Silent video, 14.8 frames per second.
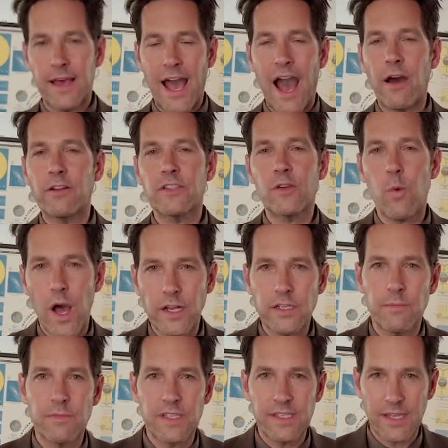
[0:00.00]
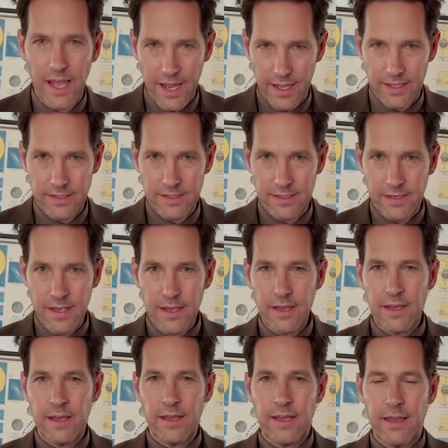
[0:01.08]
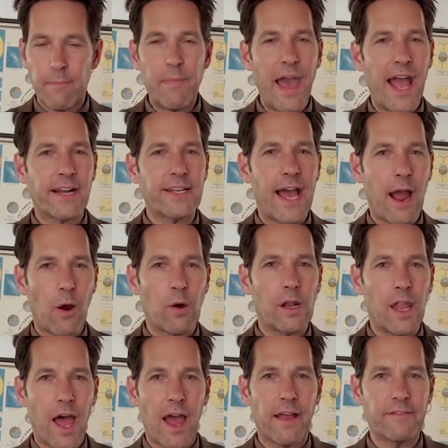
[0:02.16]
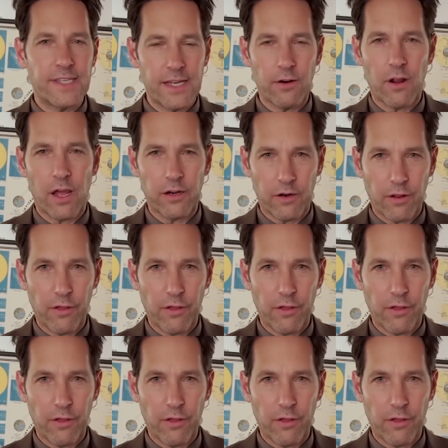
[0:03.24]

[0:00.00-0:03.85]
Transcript: How does quantum science impact our lives here on